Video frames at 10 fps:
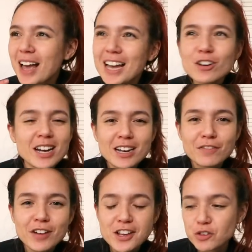I don't
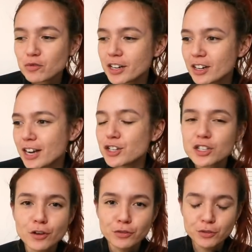identify as a runner, I
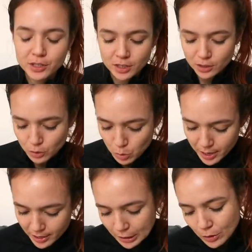just go through seasons where
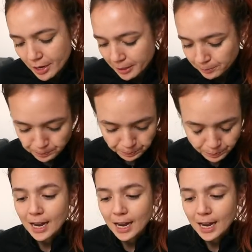I like running.